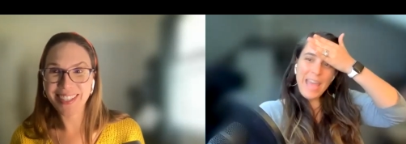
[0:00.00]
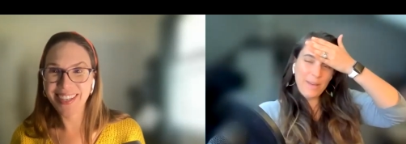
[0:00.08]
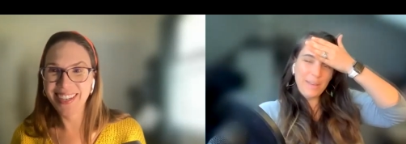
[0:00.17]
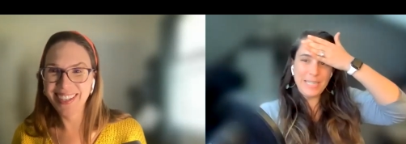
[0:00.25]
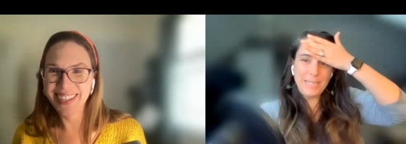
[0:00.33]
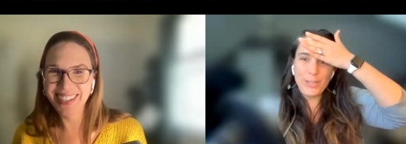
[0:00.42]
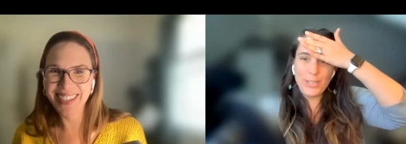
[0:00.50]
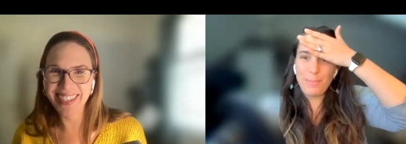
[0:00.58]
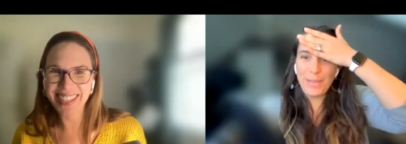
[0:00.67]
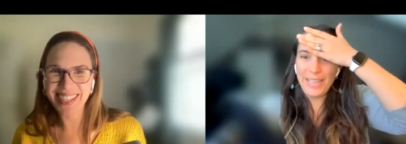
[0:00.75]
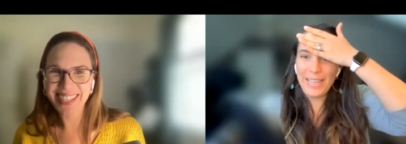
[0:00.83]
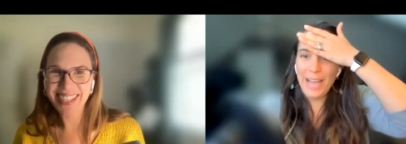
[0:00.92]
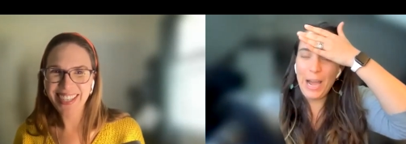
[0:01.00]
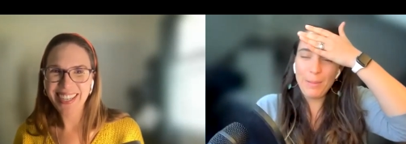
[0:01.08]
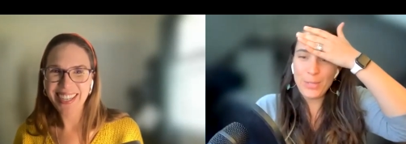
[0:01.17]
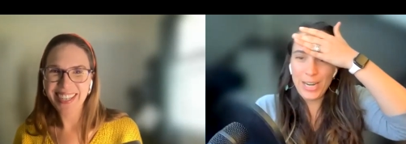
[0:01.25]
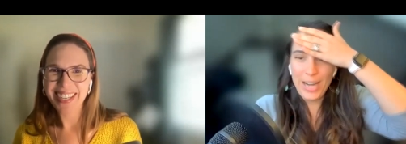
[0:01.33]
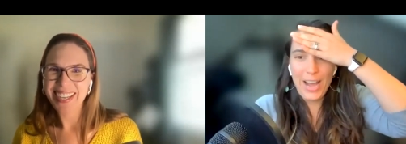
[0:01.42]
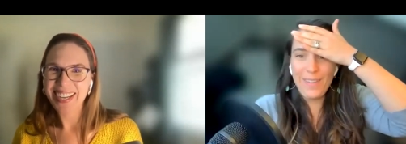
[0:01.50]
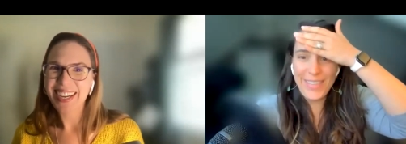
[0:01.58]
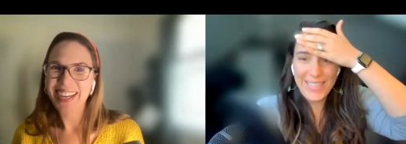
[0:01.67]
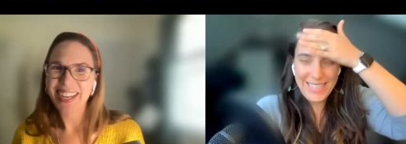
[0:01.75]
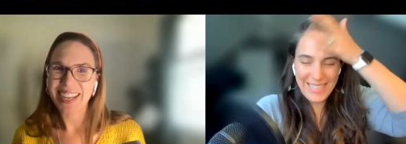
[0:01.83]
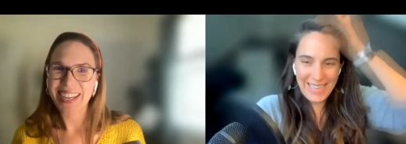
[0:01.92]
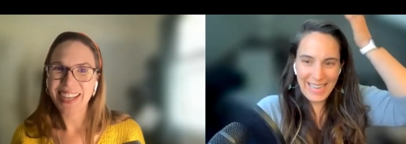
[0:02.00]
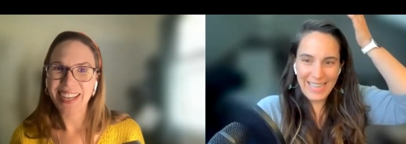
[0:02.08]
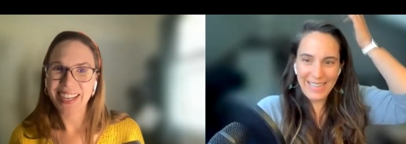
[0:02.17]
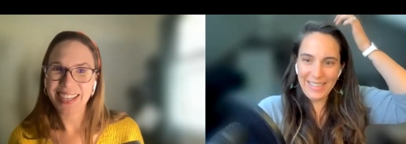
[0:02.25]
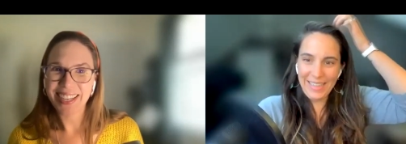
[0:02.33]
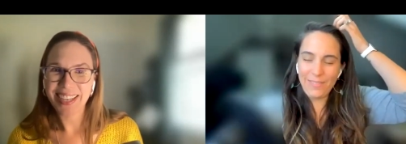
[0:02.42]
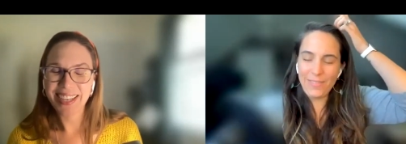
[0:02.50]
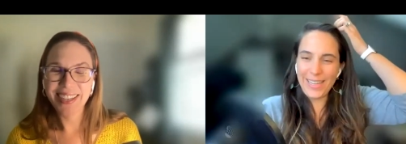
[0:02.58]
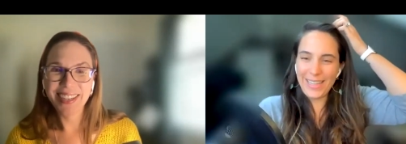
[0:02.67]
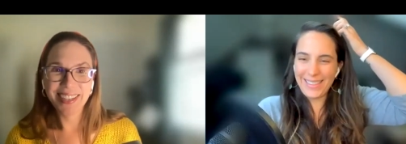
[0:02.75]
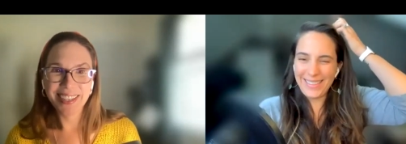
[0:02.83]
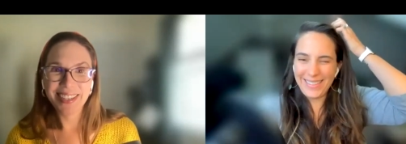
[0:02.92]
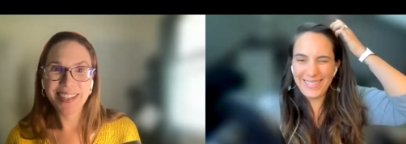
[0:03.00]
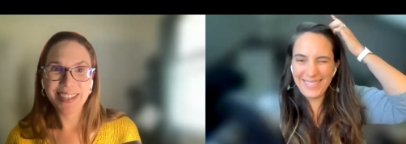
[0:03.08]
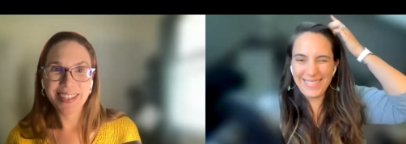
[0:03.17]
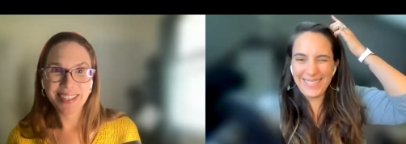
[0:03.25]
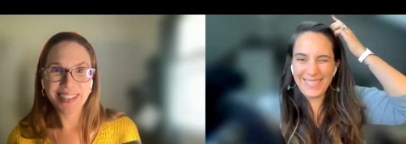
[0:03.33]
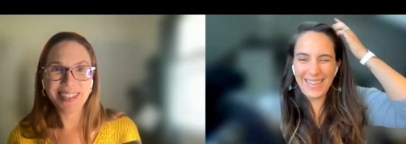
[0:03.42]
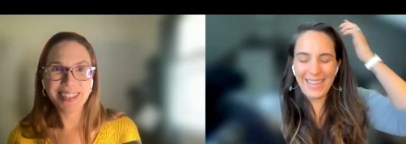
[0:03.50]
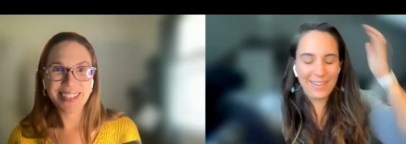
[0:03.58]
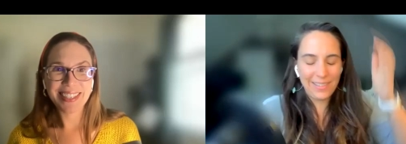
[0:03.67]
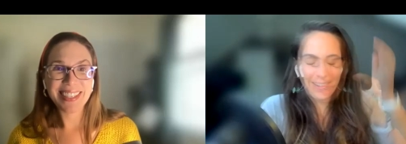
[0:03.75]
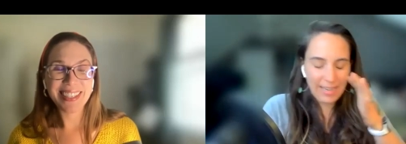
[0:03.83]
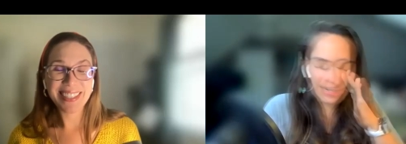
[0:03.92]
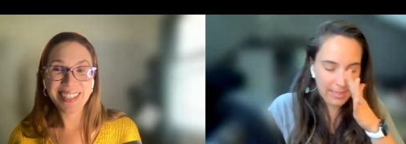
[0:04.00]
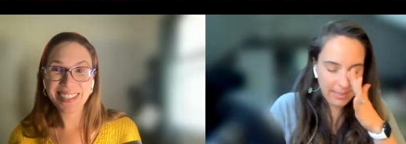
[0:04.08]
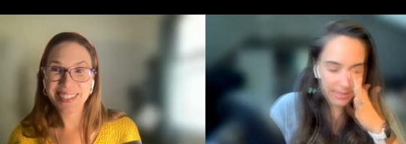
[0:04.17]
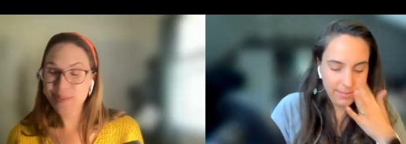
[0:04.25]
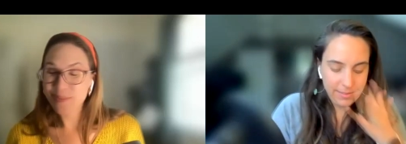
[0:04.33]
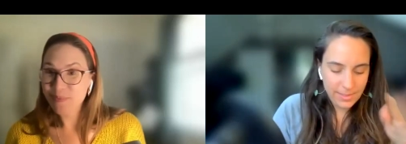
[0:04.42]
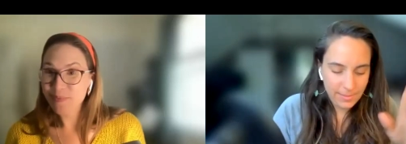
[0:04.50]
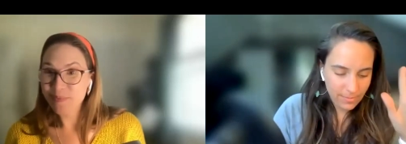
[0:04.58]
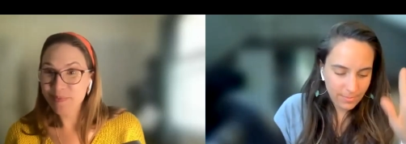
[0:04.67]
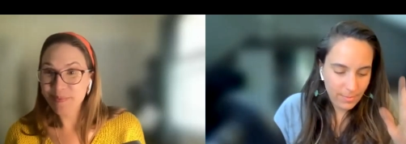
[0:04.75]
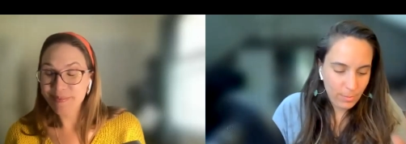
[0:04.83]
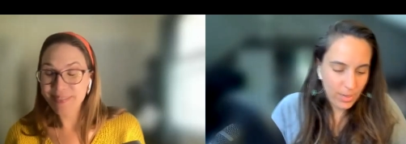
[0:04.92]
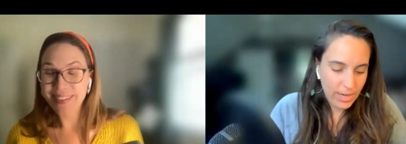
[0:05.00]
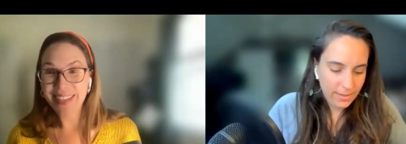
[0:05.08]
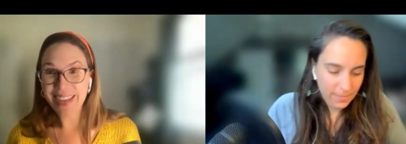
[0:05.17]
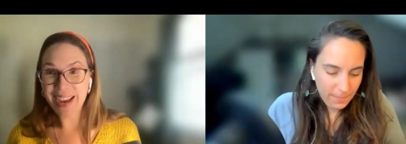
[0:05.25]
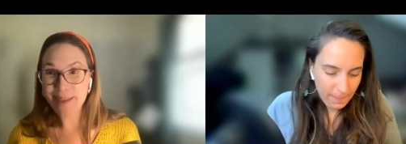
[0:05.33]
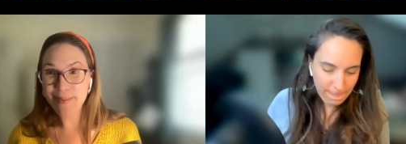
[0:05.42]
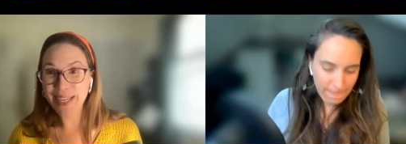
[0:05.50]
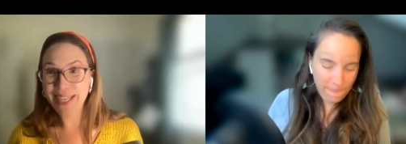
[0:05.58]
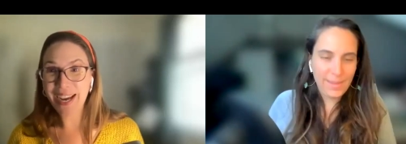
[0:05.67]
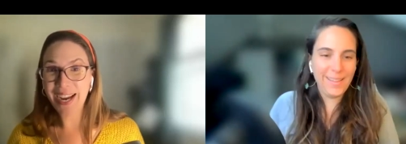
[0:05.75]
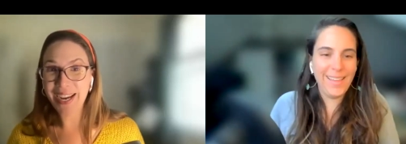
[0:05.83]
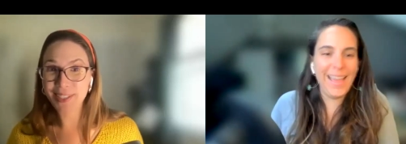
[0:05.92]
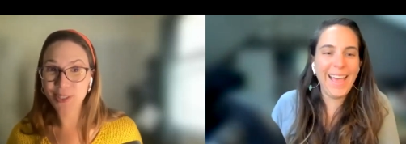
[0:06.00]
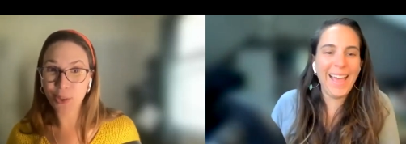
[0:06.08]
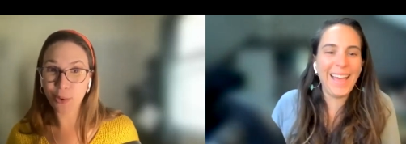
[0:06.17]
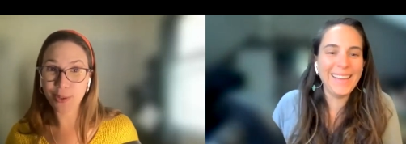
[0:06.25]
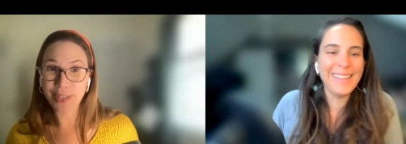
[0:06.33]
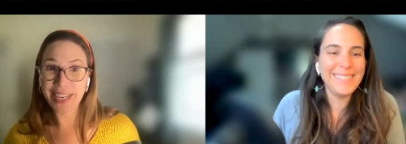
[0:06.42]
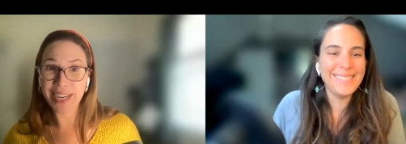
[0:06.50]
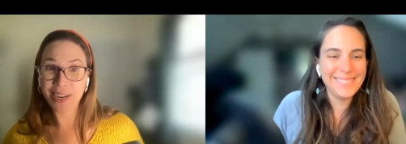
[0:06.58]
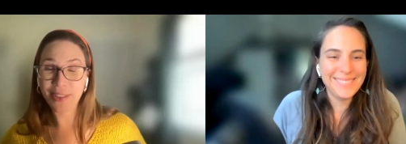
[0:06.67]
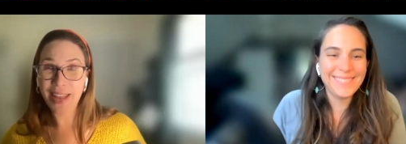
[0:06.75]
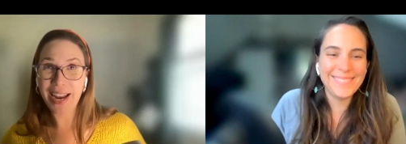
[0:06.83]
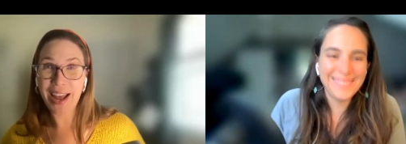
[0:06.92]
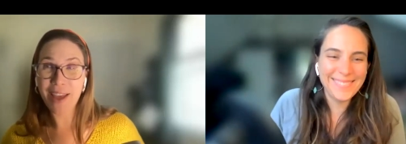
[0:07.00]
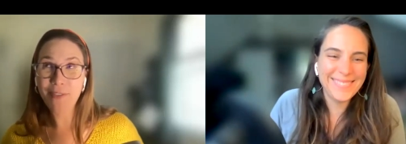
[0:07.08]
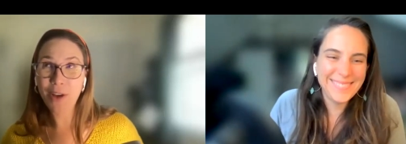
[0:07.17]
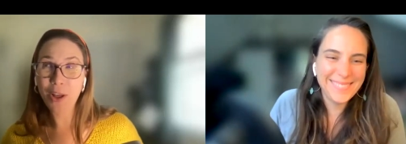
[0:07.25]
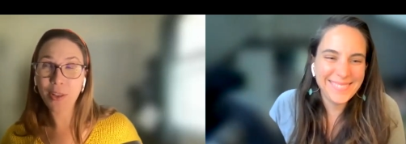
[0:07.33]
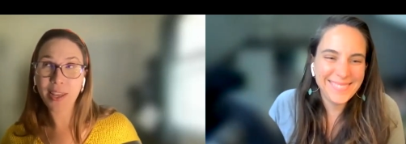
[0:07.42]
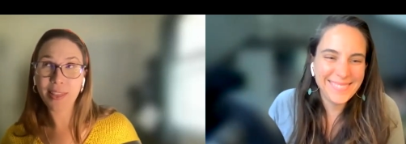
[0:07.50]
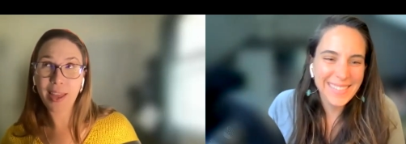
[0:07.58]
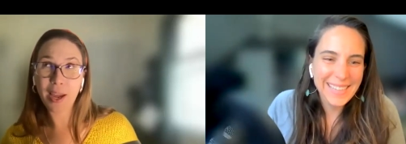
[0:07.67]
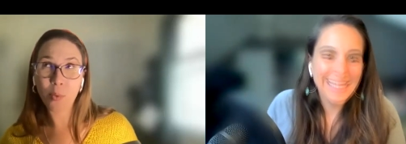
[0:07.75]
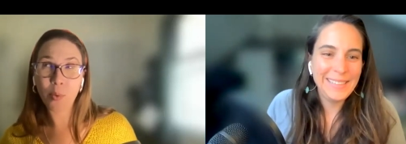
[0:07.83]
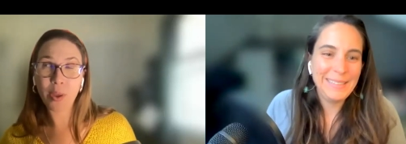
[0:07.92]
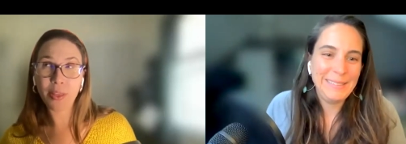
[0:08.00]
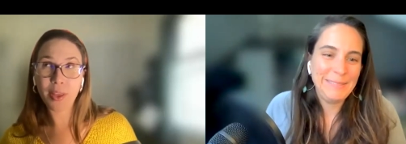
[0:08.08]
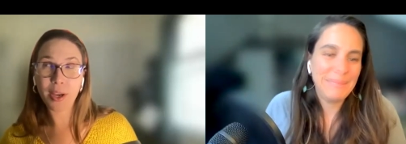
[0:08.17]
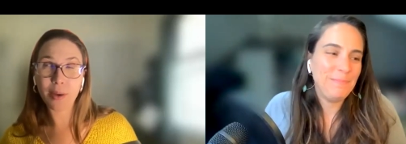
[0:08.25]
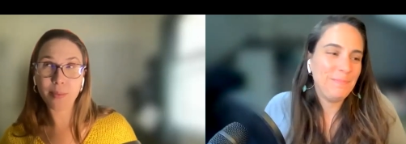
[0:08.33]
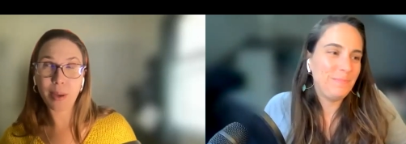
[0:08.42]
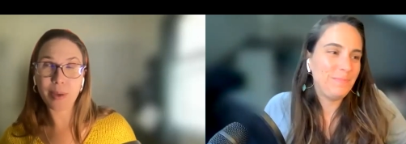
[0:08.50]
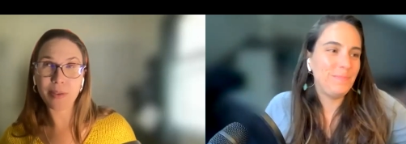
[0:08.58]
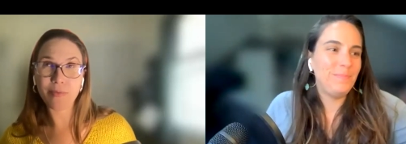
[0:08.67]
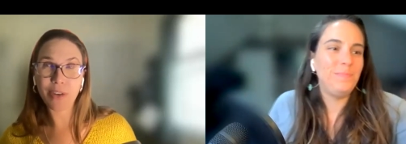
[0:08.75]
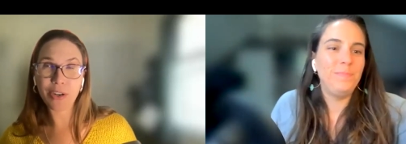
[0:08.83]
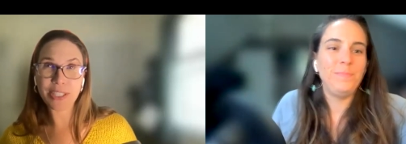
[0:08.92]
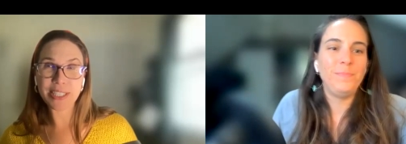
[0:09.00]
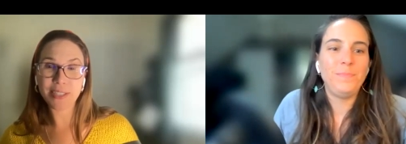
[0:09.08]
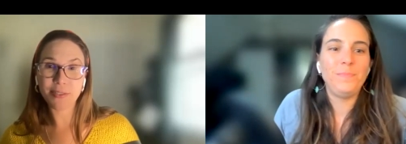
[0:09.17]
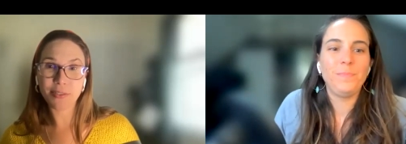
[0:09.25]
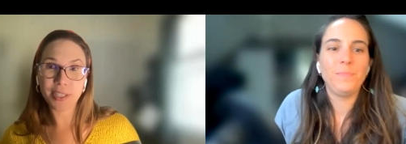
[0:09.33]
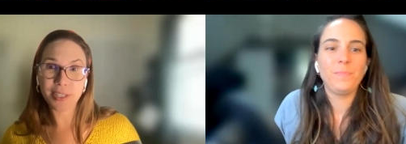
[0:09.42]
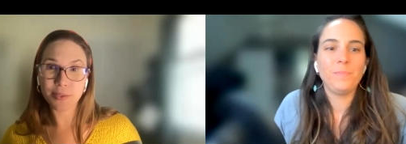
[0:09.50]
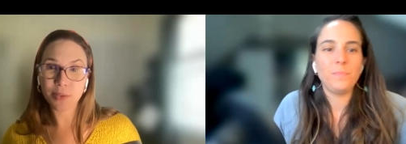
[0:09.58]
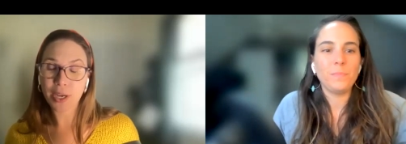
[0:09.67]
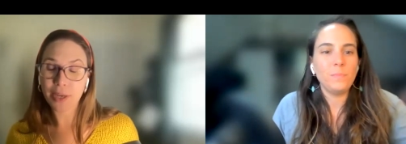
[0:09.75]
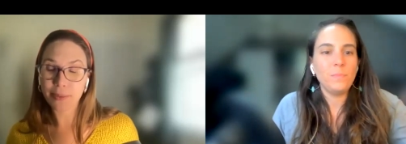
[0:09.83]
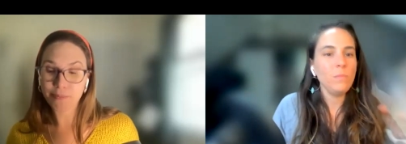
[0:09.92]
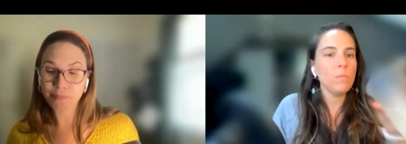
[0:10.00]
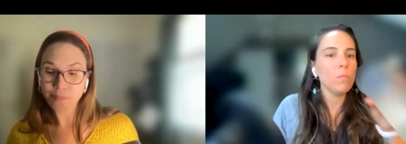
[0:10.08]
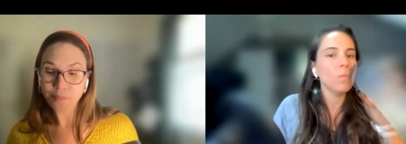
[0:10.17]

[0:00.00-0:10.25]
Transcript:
Speaker 1: It was the most appealing option, obviously. I'm like, what? I don't like it. My brain. I mean,
Speaker 2: I totally hear that. I felt like that with um, I mean, very different um